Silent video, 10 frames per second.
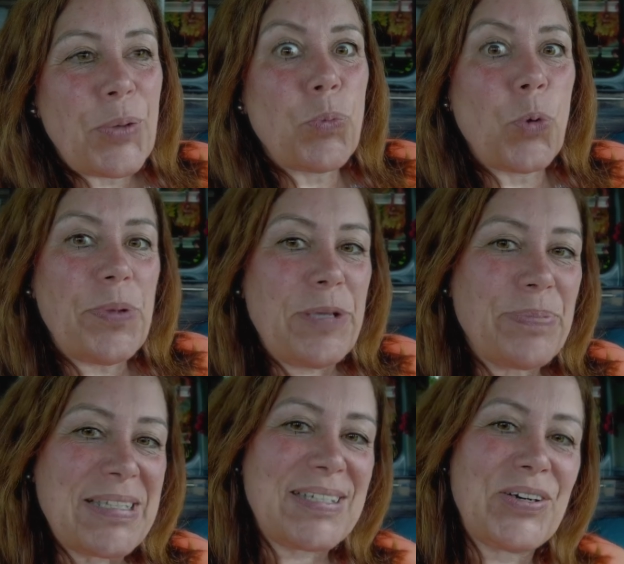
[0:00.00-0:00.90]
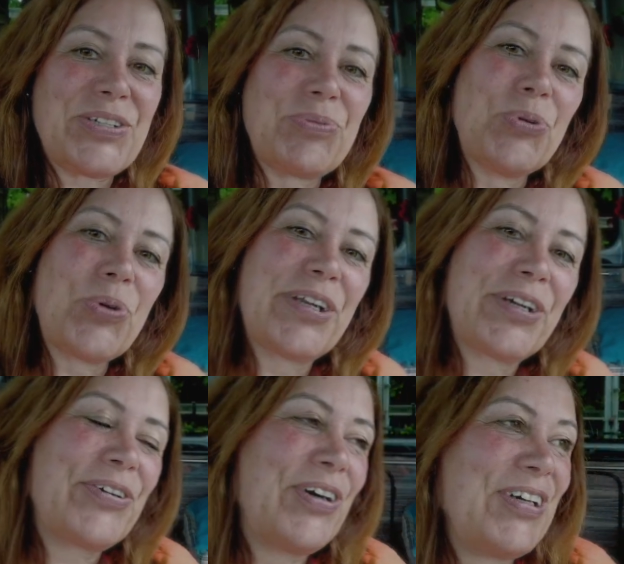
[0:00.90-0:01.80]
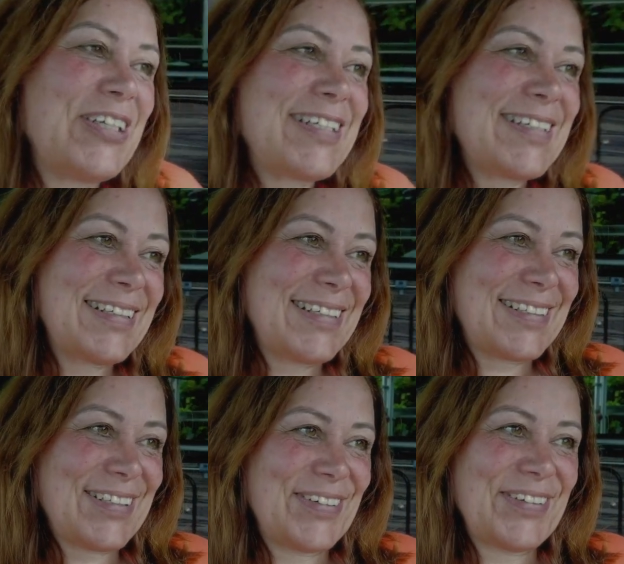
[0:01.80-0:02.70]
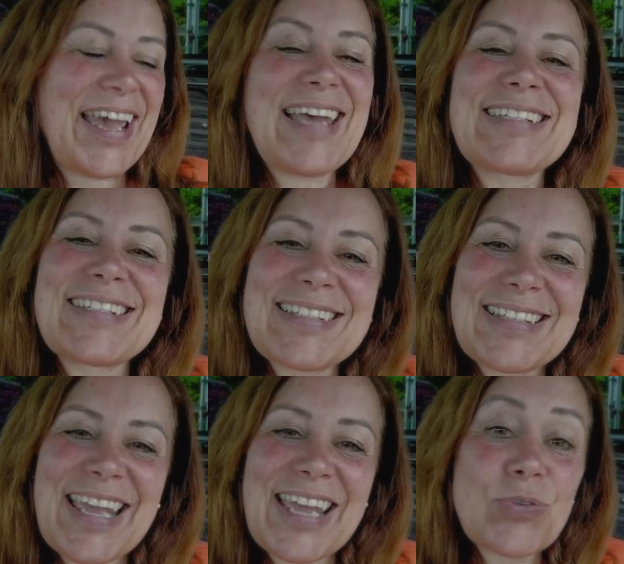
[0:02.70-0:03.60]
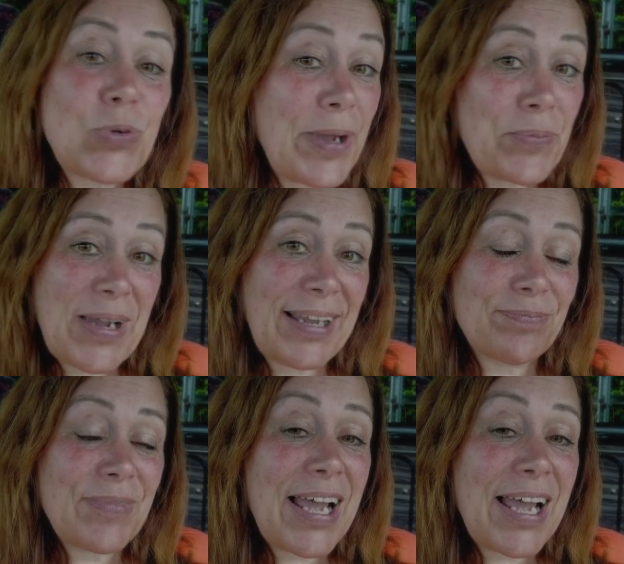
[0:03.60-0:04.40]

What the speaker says: more people started walking across. So yes, it all went well.